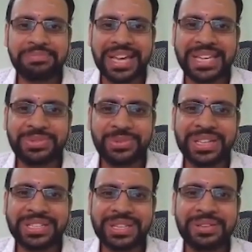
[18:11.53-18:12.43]
Thanks for
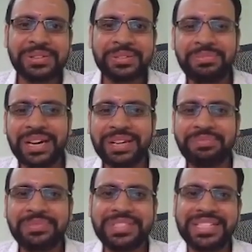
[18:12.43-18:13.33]
watching. Bye,
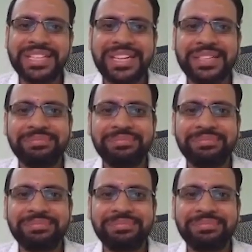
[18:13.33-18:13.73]
take care.